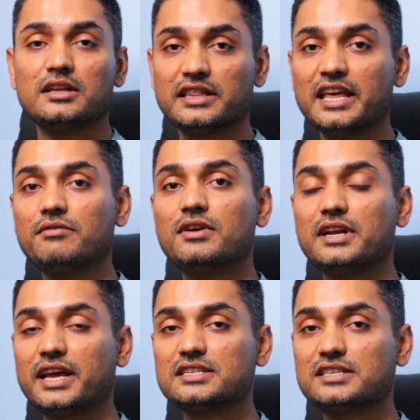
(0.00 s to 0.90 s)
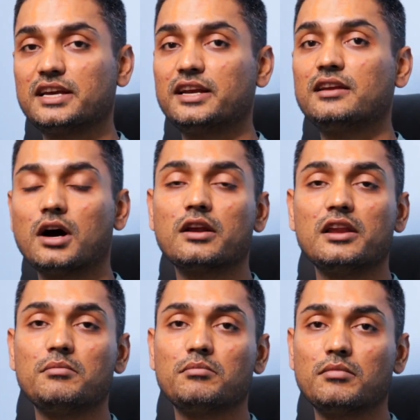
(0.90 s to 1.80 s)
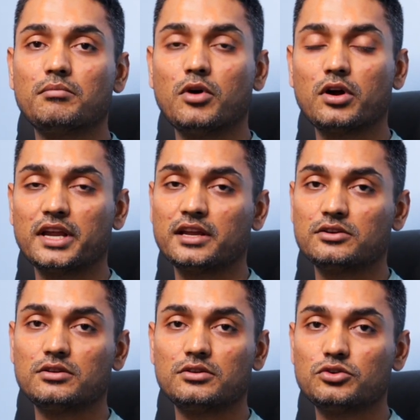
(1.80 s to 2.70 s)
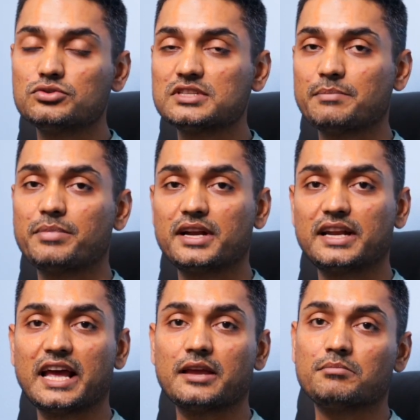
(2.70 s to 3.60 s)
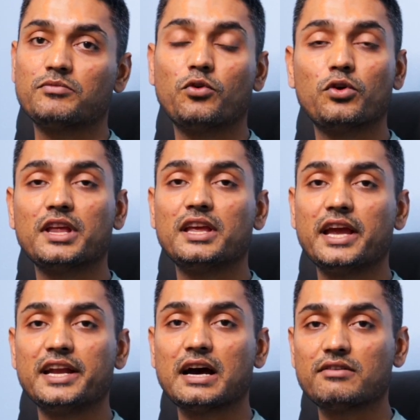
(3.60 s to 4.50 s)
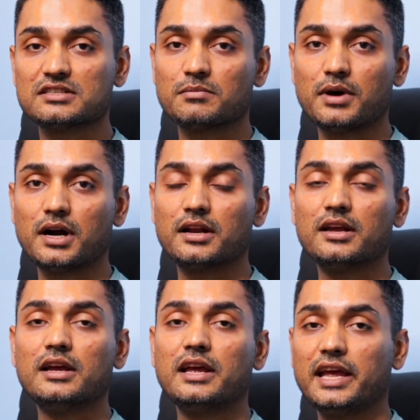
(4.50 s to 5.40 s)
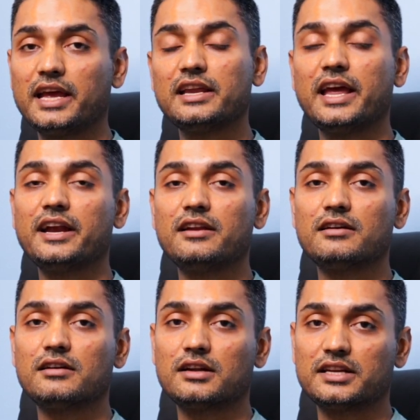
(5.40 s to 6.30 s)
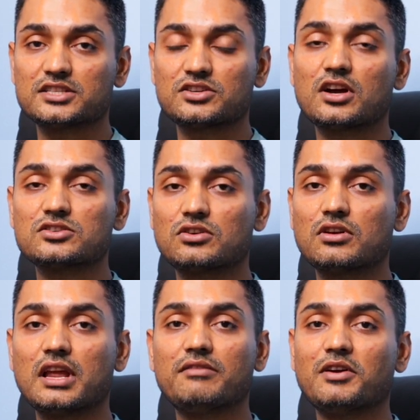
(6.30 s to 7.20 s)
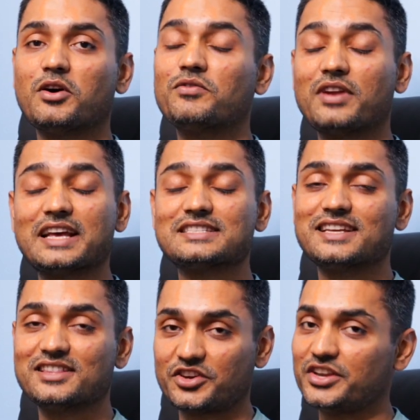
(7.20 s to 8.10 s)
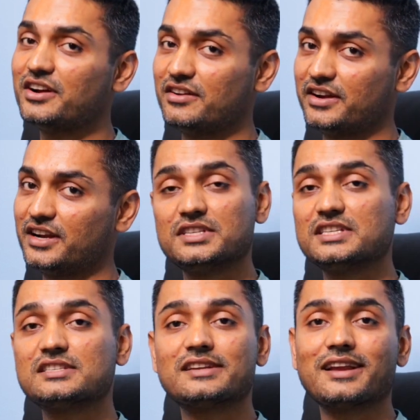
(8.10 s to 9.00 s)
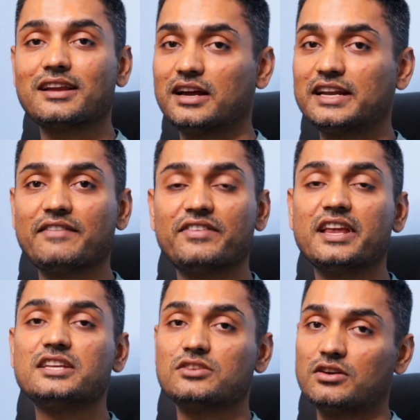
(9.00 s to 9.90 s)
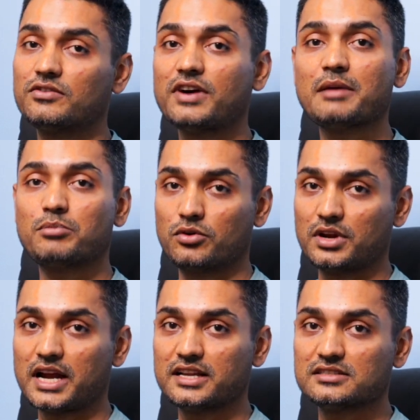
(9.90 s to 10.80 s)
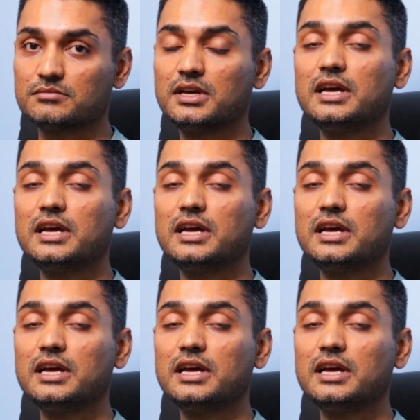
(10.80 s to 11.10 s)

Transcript: They were tested early morning two separate times, 48 hours apart and had a, a, testosterone level of less than 300 which is a definition of hypogonadism